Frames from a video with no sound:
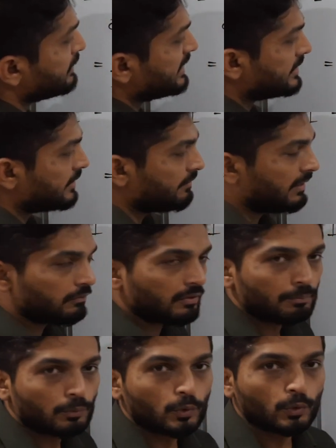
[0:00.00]
but see, when
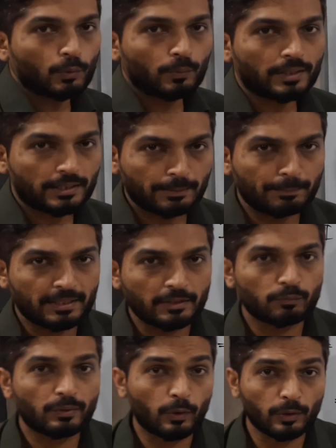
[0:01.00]
we put lower
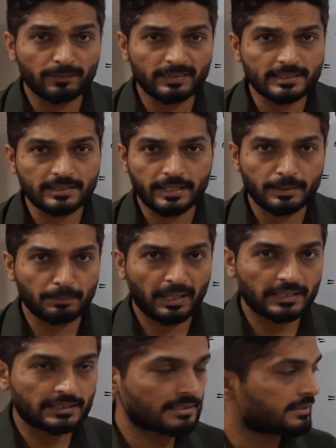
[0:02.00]
limit, we always write
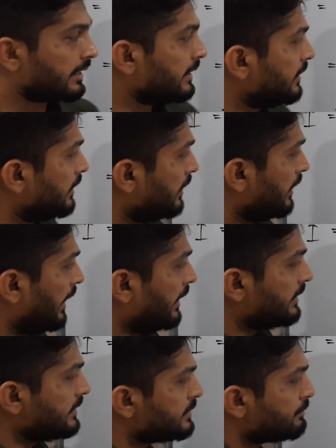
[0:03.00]
minus sign,
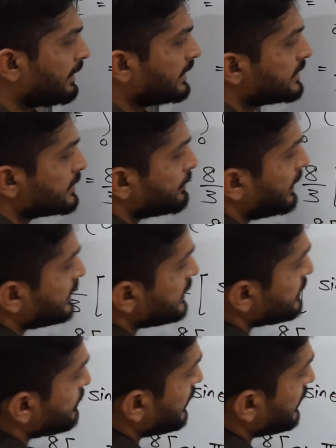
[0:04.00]
and this minus, minus